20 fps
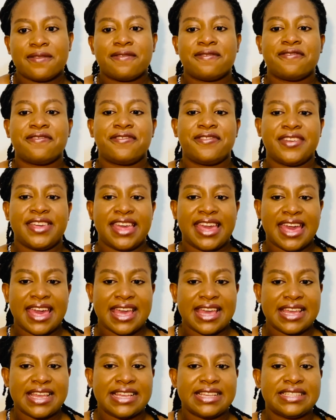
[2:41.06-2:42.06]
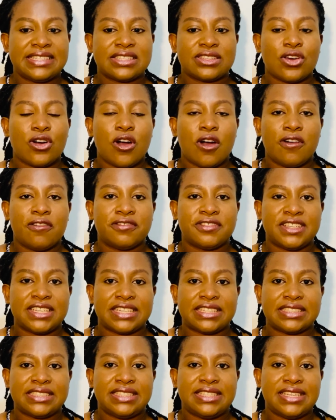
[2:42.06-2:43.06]
fear is of
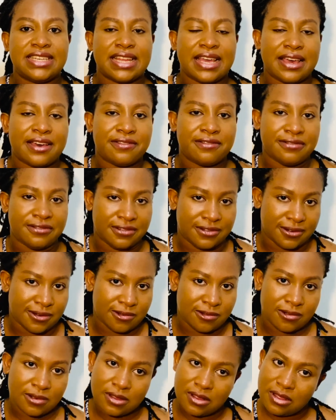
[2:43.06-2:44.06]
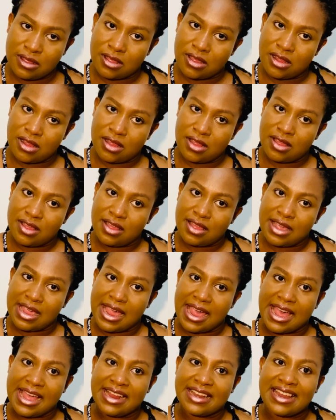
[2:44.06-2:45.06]
the devil.
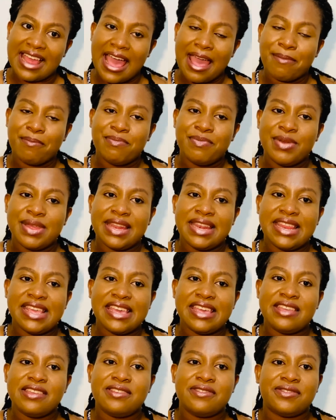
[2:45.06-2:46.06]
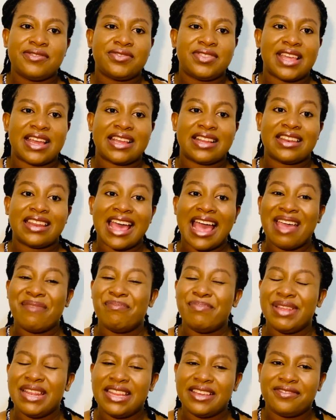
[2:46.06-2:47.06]
And I believe
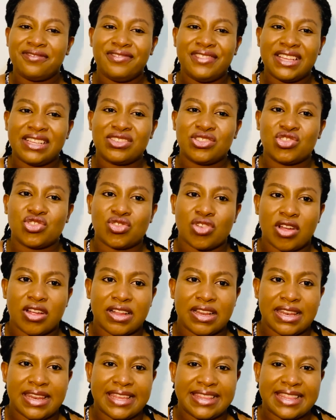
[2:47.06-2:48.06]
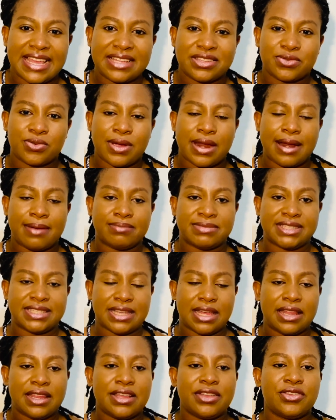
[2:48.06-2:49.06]
this strongly. That's why I'm
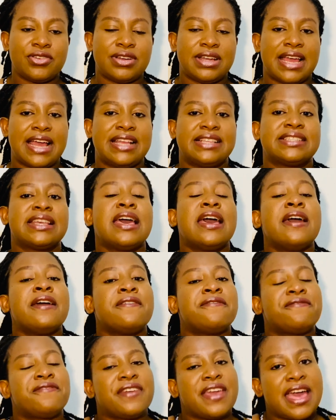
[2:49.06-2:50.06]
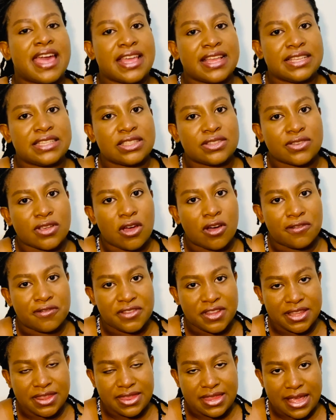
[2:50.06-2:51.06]
telling you guys, fear is of
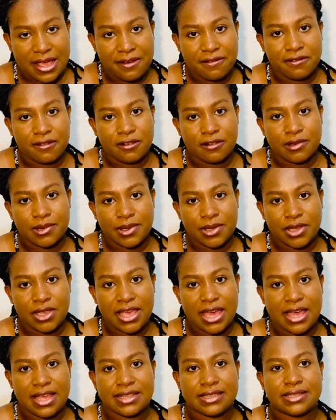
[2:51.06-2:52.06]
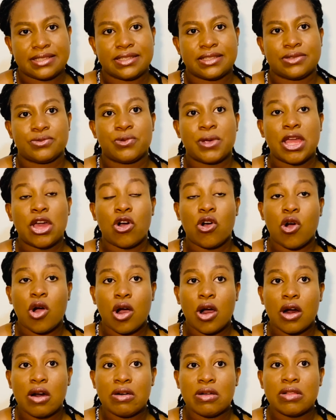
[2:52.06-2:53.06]
the devil. Yes, we
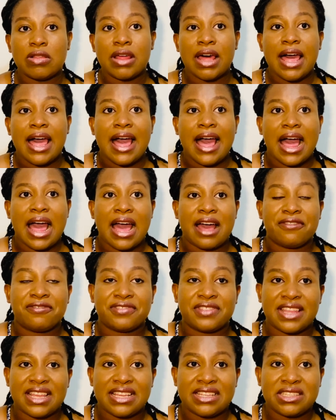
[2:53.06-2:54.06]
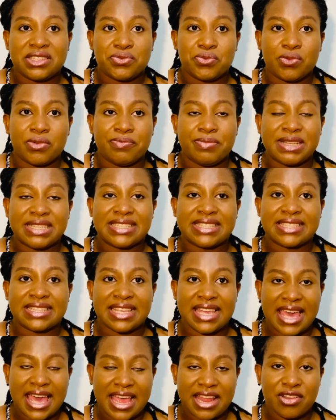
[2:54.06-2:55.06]
all have things we've been
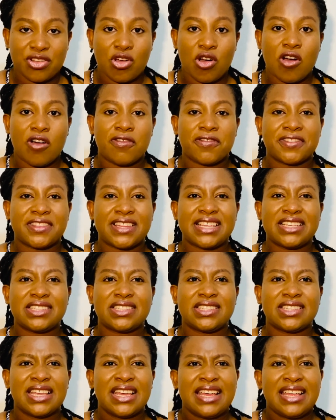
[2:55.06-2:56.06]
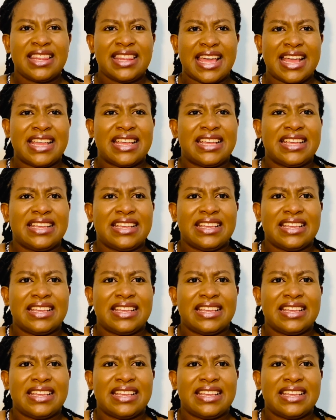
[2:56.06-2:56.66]
scared of, things like